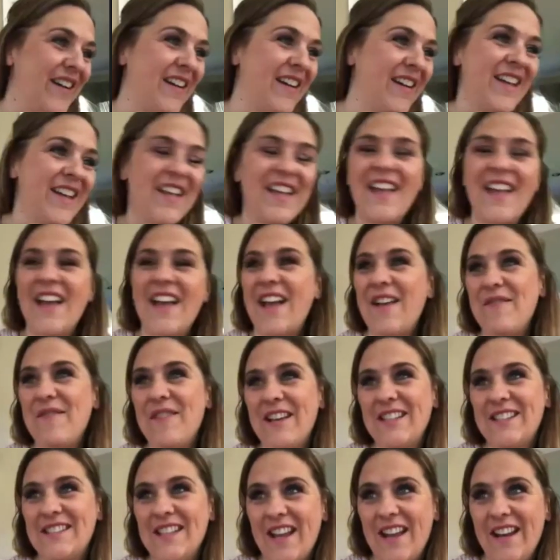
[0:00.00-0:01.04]
I'm
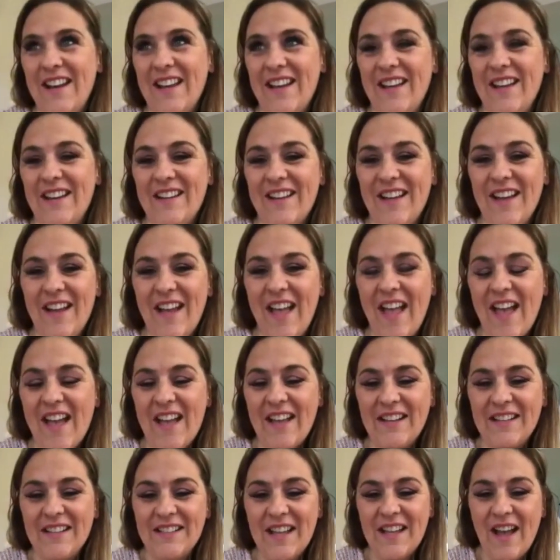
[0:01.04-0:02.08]
excited.
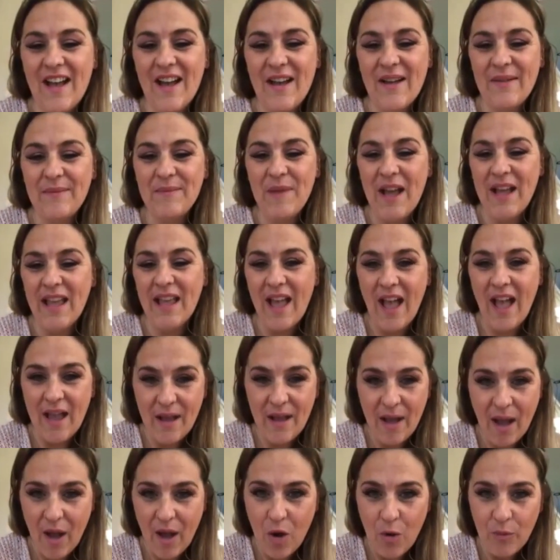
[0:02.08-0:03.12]
And
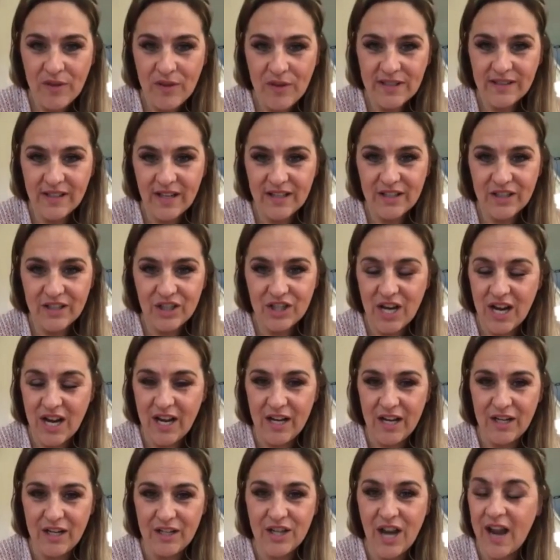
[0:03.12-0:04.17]
I hope this does
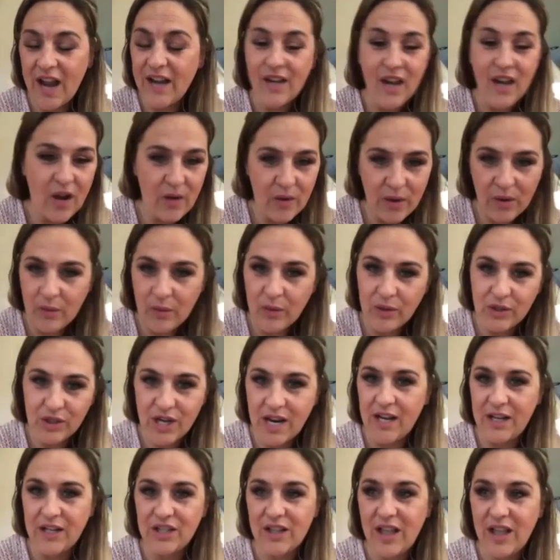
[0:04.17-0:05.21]
change. I know it will
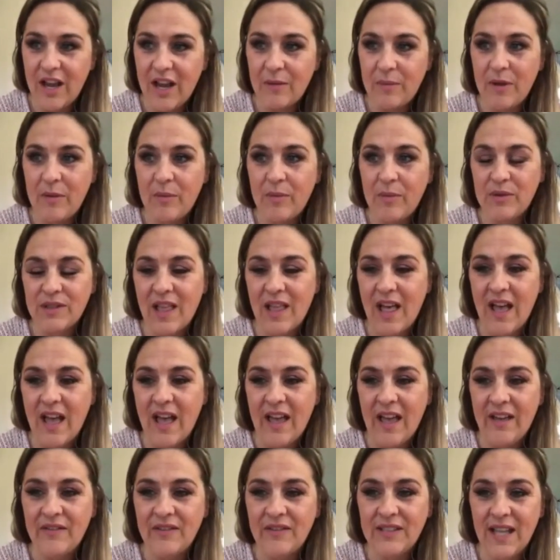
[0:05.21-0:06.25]
change a lot of people's
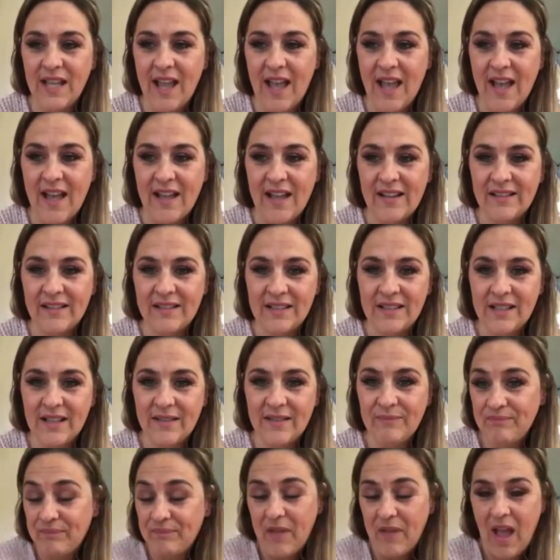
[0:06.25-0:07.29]
lives. And
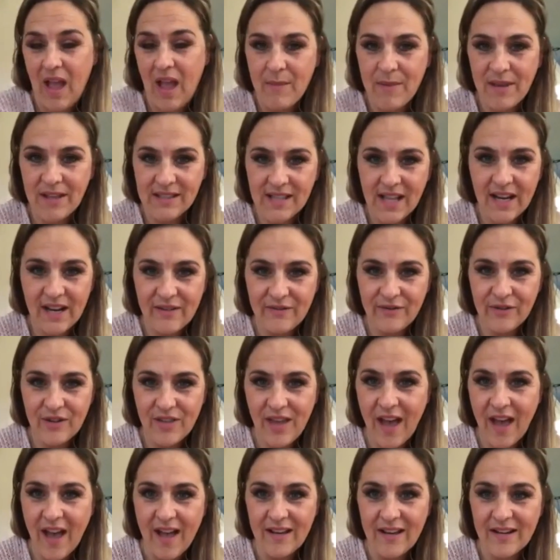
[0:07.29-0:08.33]
I'm excited for
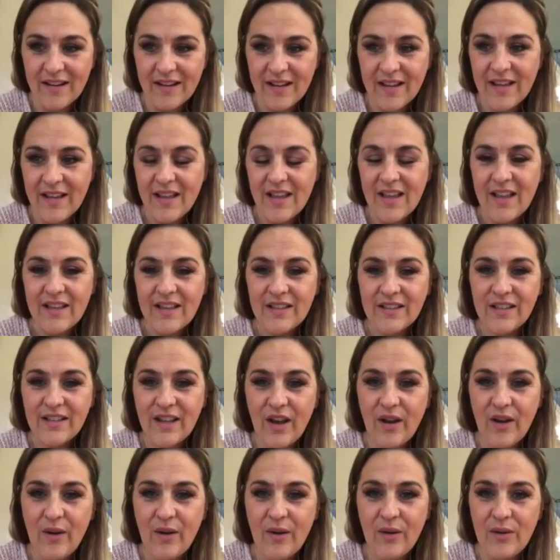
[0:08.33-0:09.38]
that. Yeah.
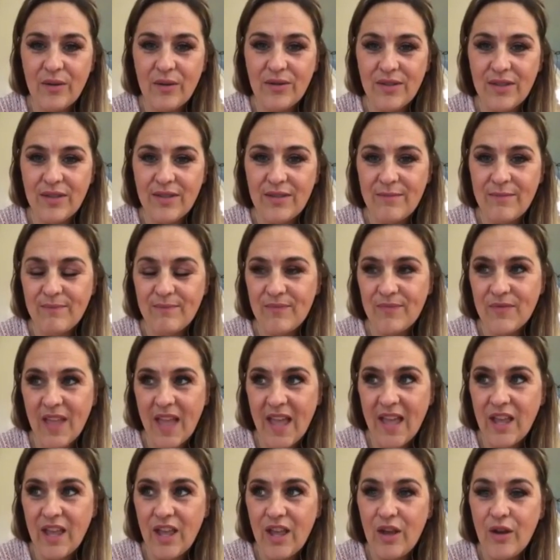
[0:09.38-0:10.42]
So
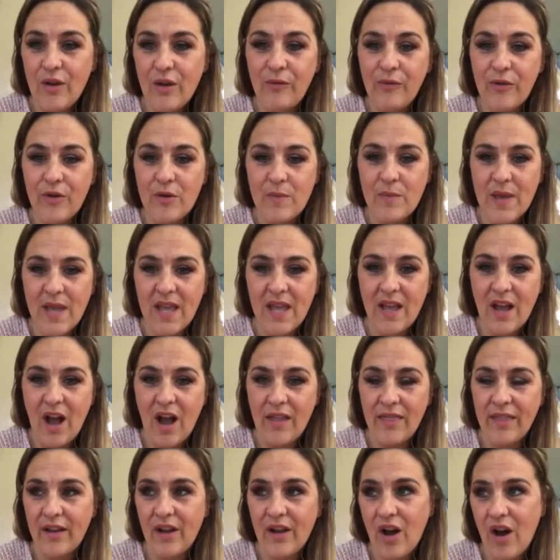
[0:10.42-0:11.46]
thank you for being
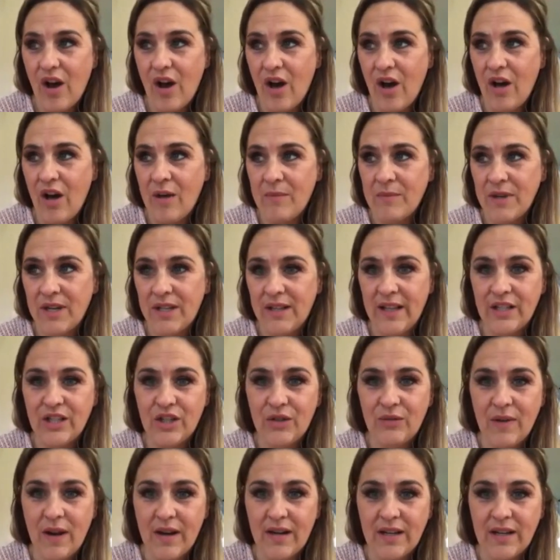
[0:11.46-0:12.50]
on the call. I'm going to let
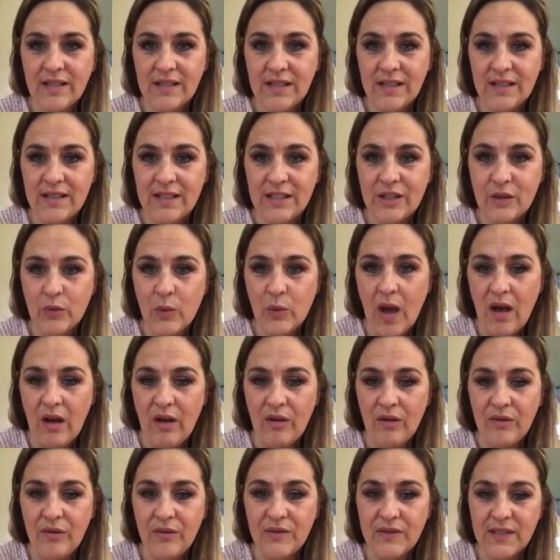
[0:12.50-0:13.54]
you run because it's
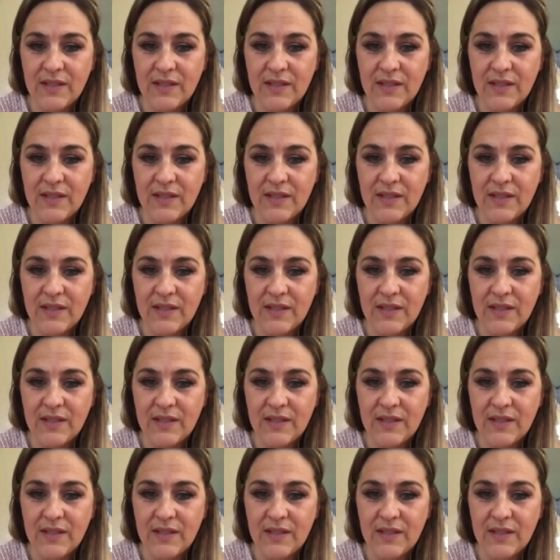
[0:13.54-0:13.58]
12.